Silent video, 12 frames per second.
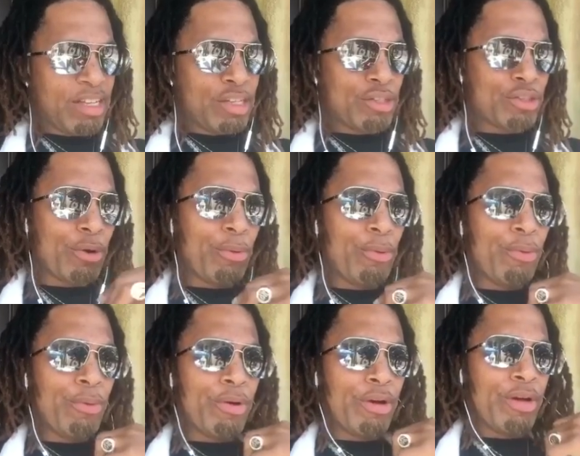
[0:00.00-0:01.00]
So,
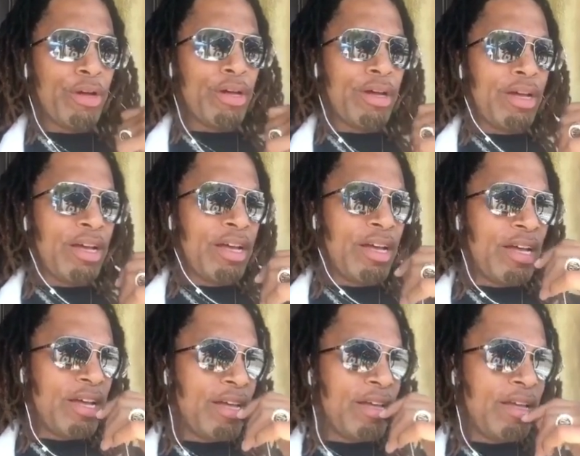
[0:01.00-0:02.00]

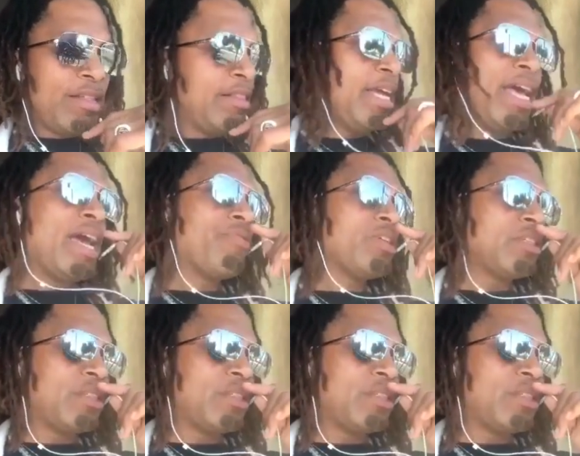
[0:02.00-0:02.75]
they have this